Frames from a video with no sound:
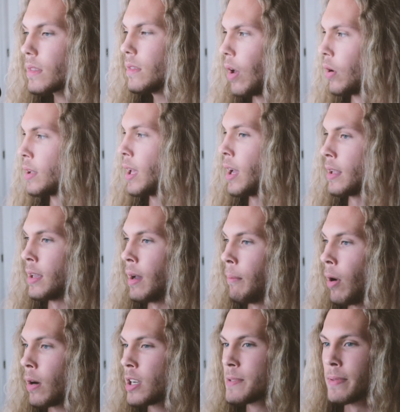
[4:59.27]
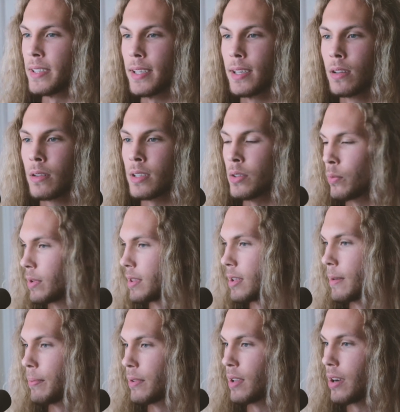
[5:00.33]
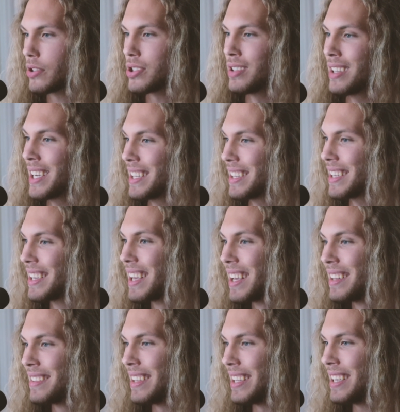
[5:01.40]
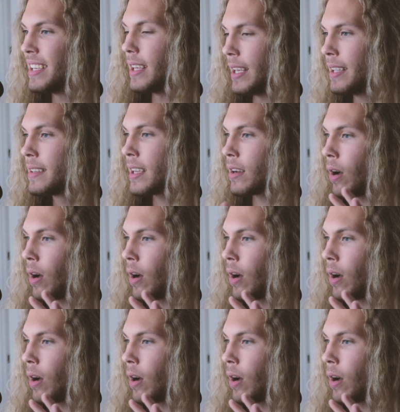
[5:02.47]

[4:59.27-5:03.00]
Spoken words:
Oh yeah. Marty's been killing it with the production lately. Did he did all